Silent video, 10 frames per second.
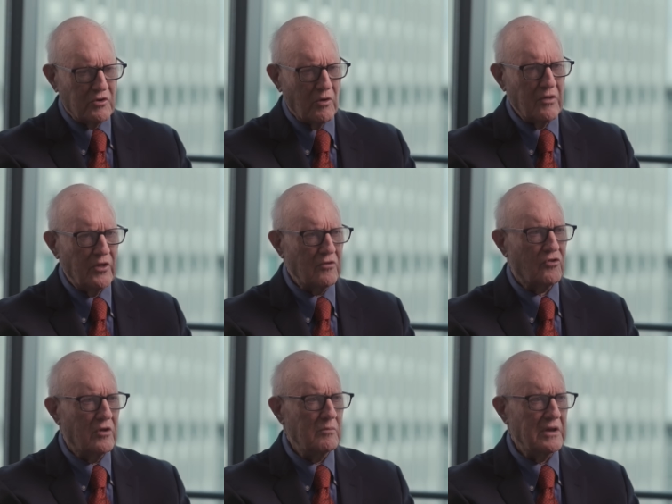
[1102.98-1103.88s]
great things
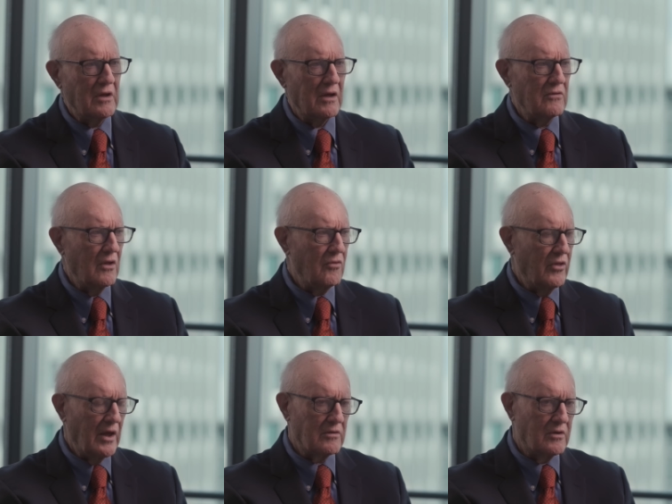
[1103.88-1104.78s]
could be done
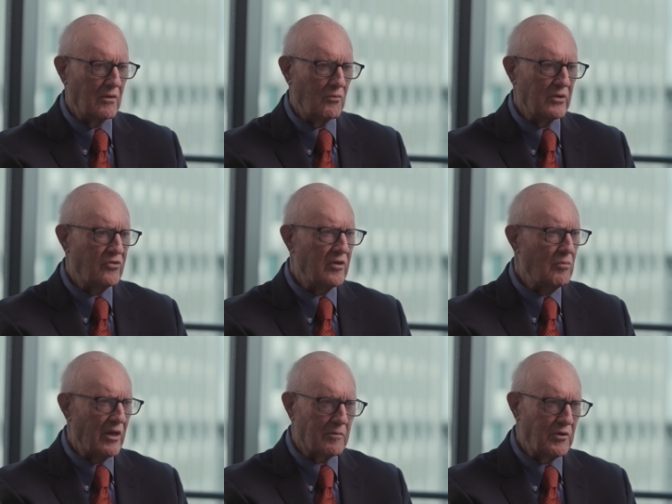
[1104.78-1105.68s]
that uh, would seem
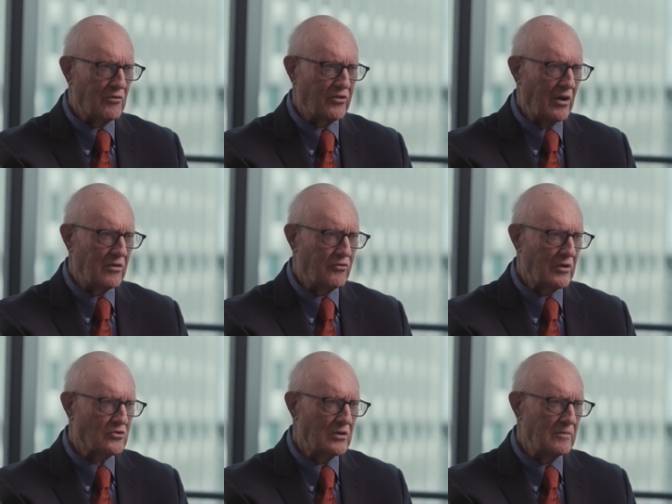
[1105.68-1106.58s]
like pure science
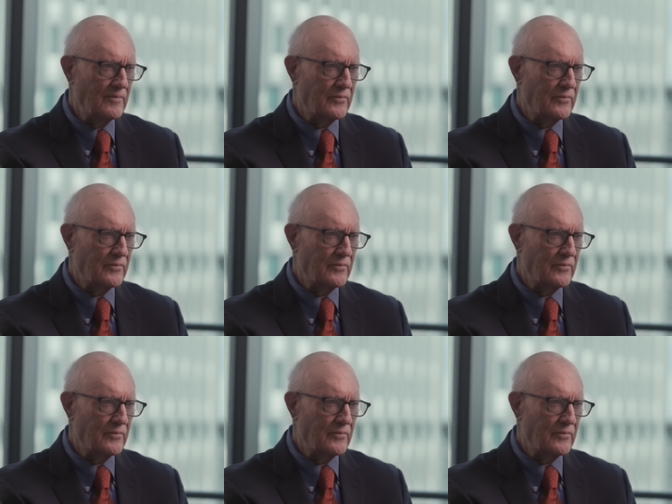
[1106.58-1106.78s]
fiction.